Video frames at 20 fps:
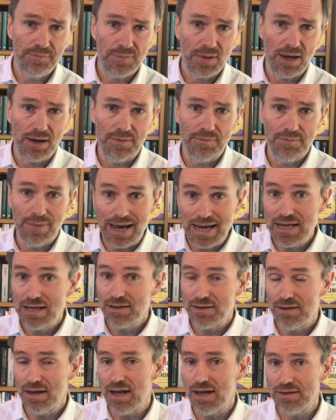
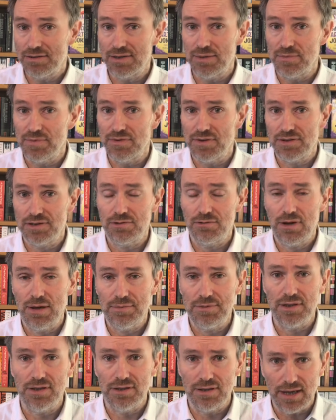make some of the
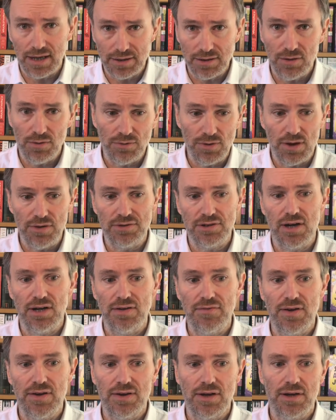script and all those kind
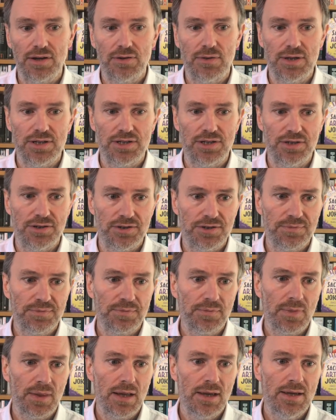of other questions.
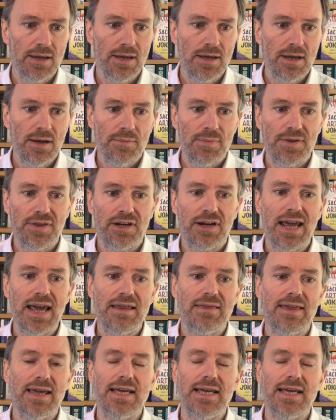But the key thing